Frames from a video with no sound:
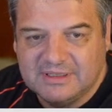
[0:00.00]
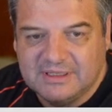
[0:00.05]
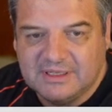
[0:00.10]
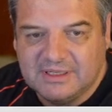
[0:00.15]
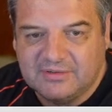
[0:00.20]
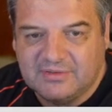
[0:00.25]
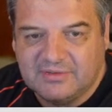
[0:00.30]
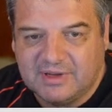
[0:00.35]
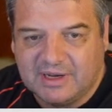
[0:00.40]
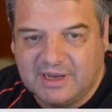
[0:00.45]

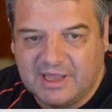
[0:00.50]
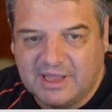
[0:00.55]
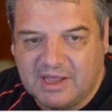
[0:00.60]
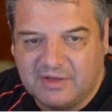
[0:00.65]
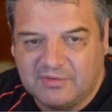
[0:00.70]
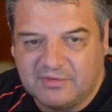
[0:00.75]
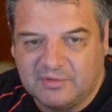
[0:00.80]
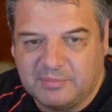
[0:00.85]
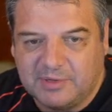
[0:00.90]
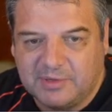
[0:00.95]
If you had
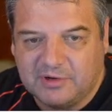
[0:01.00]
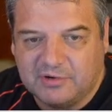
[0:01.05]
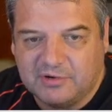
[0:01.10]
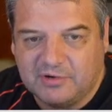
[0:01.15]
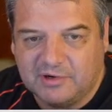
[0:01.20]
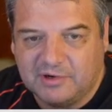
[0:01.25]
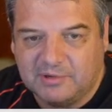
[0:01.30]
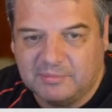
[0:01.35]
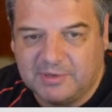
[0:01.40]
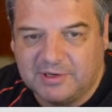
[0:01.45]
half a
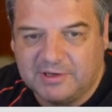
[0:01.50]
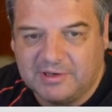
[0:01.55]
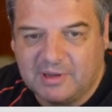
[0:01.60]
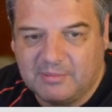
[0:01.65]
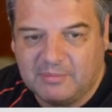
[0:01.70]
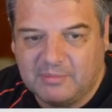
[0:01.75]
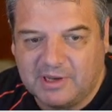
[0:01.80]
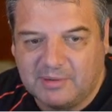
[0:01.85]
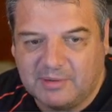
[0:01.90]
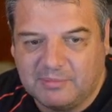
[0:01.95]
Bitcoin, it'll be
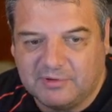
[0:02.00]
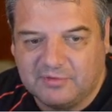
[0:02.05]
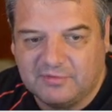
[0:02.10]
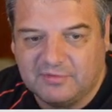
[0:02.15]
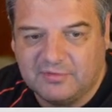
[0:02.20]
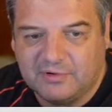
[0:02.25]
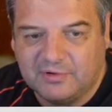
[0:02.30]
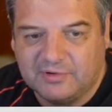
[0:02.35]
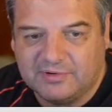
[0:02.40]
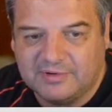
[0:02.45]
double that, it'll be
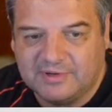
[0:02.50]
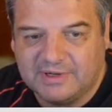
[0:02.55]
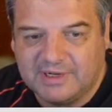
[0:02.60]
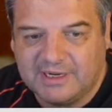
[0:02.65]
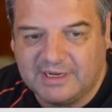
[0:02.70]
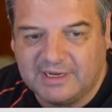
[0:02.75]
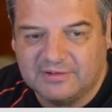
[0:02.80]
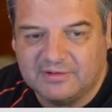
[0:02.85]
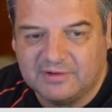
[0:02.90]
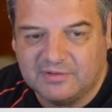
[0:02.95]

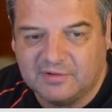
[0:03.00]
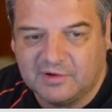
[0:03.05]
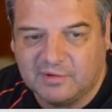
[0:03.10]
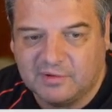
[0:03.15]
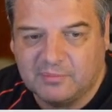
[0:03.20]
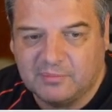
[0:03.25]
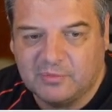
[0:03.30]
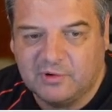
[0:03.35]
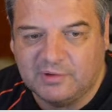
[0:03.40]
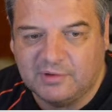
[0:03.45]
14. So I've got
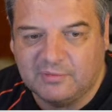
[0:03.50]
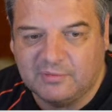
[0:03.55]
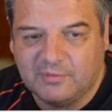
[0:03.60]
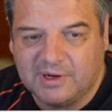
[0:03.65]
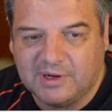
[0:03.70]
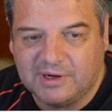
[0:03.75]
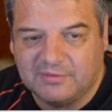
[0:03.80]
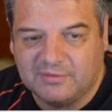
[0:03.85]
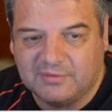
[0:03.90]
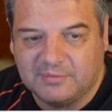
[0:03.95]

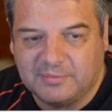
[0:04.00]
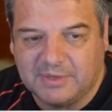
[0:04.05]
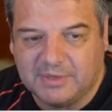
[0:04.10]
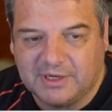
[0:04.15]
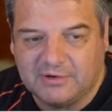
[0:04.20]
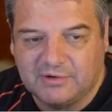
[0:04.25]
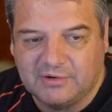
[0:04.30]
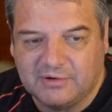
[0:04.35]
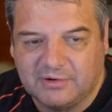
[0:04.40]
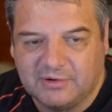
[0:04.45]
0.1 of a
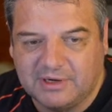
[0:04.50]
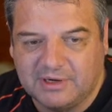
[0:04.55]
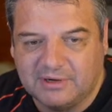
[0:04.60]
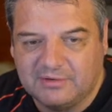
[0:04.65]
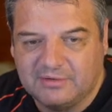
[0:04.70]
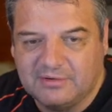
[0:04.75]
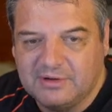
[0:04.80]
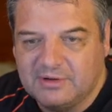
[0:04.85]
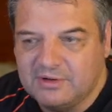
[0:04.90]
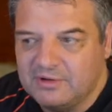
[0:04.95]

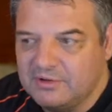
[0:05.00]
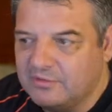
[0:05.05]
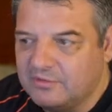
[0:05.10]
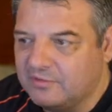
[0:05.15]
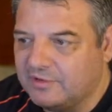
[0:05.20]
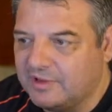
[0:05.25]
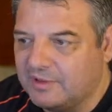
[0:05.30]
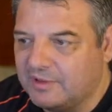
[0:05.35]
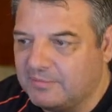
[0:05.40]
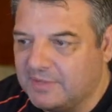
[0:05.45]
Bitcoin
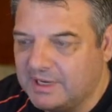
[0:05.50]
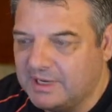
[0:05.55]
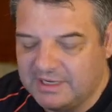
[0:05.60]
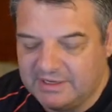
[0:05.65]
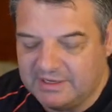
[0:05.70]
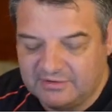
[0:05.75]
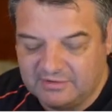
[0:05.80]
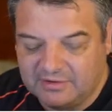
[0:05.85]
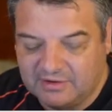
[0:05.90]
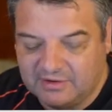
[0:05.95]
with that
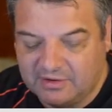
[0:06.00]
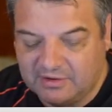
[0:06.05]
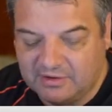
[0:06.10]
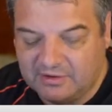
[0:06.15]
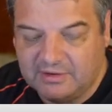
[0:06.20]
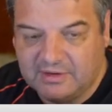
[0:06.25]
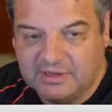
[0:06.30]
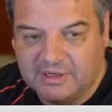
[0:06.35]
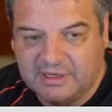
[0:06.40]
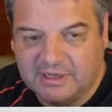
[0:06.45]
money.
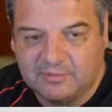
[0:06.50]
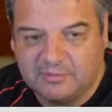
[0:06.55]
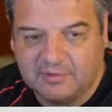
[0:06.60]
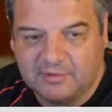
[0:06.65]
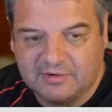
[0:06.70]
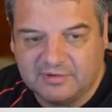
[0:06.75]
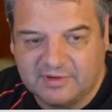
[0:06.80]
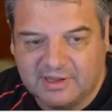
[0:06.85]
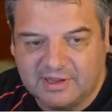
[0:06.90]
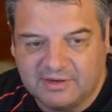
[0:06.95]
So it
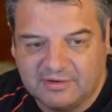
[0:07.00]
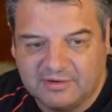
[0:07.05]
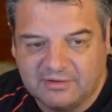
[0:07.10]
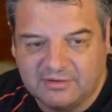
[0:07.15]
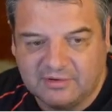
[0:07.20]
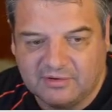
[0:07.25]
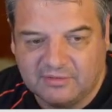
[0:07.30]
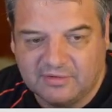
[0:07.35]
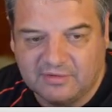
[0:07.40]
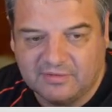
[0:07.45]
works out
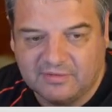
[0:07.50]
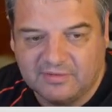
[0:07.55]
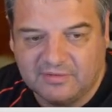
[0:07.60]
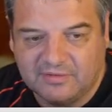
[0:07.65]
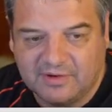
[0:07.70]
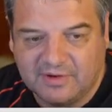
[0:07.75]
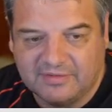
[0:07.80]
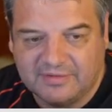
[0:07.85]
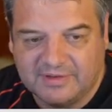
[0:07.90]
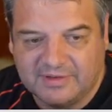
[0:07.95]
to
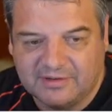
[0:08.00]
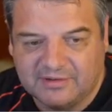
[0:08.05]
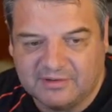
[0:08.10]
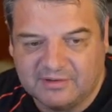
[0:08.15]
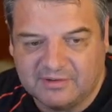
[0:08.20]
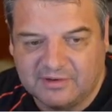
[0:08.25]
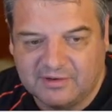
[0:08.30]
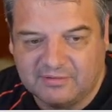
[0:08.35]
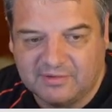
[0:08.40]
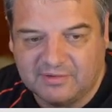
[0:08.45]

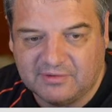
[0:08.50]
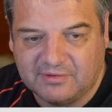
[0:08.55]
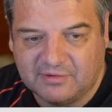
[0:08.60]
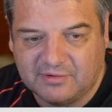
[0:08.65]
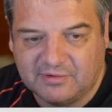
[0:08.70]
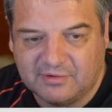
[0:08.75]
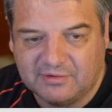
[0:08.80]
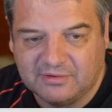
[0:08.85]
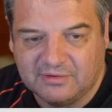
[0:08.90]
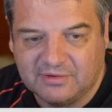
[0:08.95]

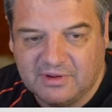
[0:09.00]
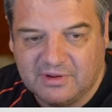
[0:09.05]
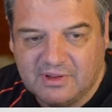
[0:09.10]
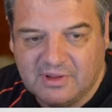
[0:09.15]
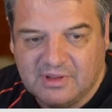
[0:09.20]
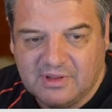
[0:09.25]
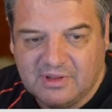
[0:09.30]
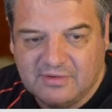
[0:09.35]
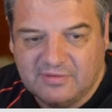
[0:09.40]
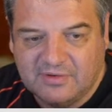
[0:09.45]

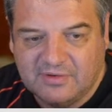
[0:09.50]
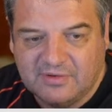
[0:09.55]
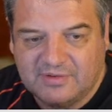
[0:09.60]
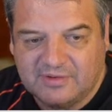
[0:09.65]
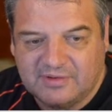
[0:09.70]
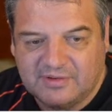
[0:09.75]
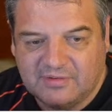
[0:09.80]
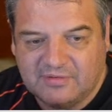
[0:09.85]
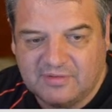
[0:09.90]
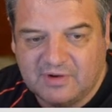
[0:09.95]

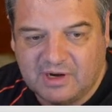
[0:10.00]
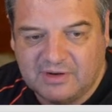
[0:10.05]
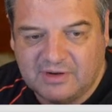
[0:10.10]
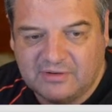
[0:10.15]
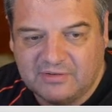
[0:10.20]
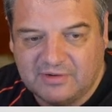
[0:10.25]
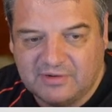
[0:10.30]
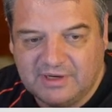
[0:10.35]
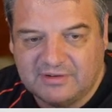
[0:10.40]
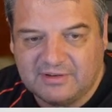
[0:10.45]

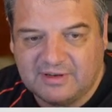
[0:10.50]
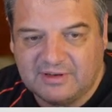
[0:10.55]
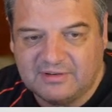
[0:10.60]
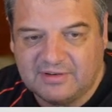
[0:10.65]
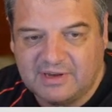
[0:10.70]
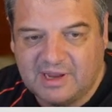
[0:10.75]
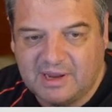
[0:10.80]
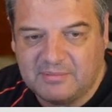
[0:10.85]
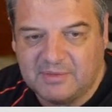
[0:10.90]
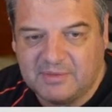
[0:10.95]
55,757.93. So that's
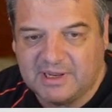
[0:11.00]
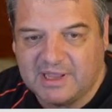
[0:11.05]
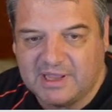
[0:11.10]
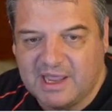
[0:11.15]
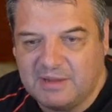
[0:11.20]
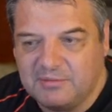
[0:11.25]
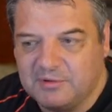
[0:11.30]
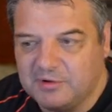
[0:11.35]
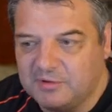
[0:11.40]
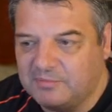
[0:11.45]
the aim of the
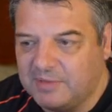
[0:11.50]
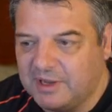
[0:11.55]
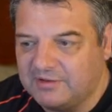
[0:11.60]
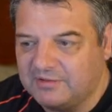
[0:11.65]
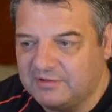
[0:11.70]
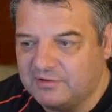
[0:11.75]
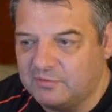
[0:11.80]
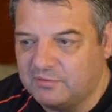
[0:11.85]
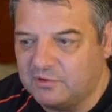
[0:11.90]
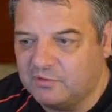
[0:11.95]
game. You
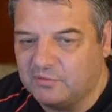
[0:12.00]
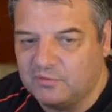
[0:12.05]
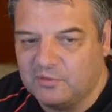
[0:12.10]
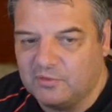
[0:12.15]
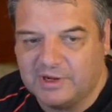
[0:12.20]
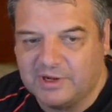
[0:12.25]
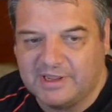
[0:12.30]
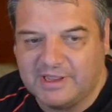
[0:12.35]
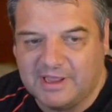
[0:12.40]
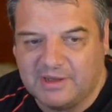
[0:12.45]
basically want to
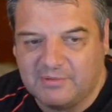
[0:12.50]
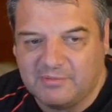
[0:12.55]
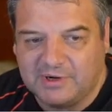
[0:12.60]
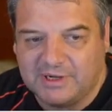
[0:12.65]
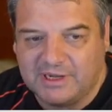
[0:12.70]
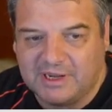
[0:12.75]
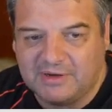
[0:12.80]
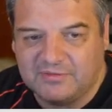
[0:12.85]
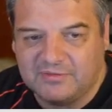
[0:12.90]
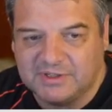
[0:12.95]
work out what
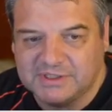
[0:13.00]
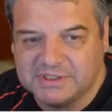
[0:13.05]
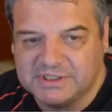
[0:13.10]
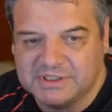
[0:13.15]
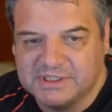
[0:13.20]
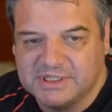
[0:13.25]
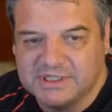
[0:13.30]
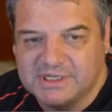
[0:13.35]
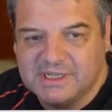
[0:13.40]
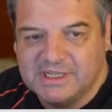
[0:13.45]
your
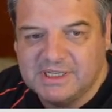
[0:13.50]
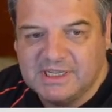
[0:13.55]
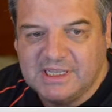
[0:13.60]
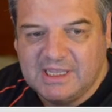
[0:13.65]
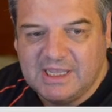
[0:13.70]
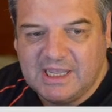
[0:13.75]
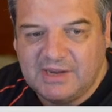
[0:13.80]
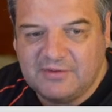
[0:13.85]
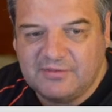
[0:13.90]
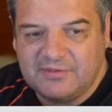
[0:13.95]

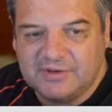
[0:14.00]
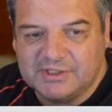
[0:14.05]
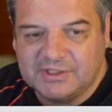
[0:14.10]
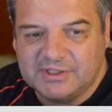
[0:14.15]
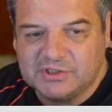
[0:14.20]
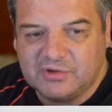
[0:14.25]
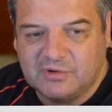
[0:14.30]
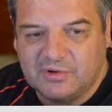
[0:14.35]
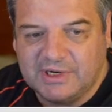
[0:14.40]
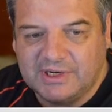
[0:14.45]

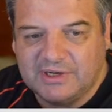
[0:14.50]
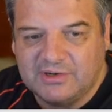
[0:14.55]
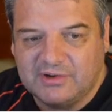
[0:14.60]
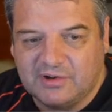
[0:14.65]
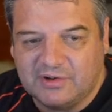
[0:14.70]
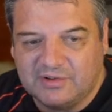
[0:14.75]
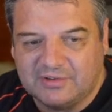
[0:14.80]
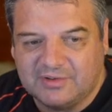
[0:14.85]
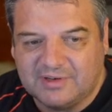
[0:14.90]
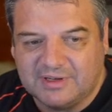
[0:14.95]
average coin
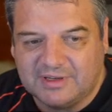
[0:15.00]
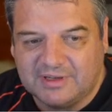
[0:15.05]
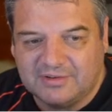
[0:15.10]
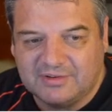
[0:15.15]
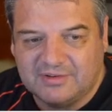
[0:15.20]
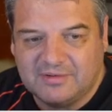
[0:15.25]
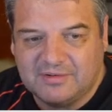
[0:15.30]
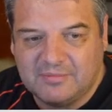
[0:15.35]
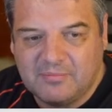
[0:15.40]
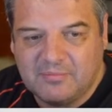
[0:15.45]
cost
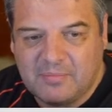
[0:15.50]
is.